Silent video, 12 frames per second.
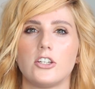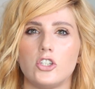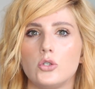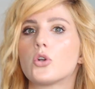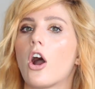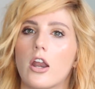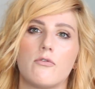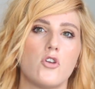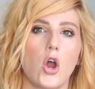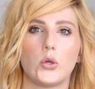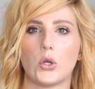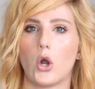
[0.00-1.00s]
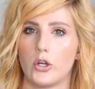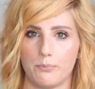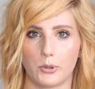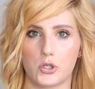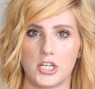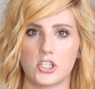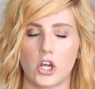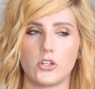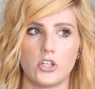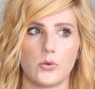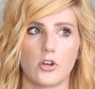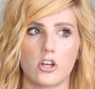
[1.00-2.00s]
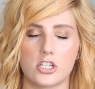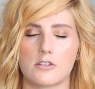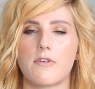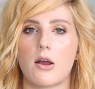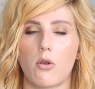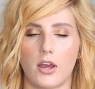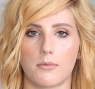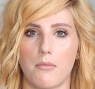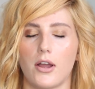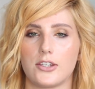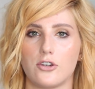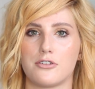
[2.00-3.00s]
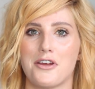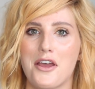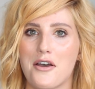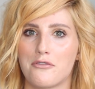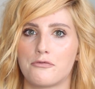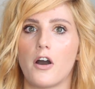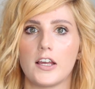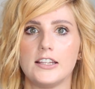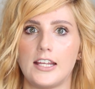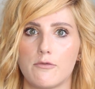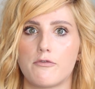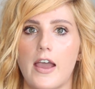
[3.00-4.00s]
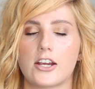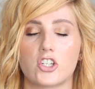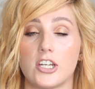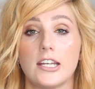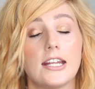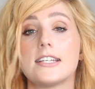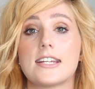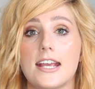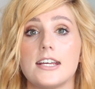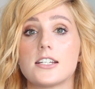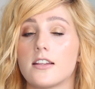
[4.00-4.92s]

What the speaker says: you kind of know your own body, don't you? And I just felt like mine could fight the infection, and it did.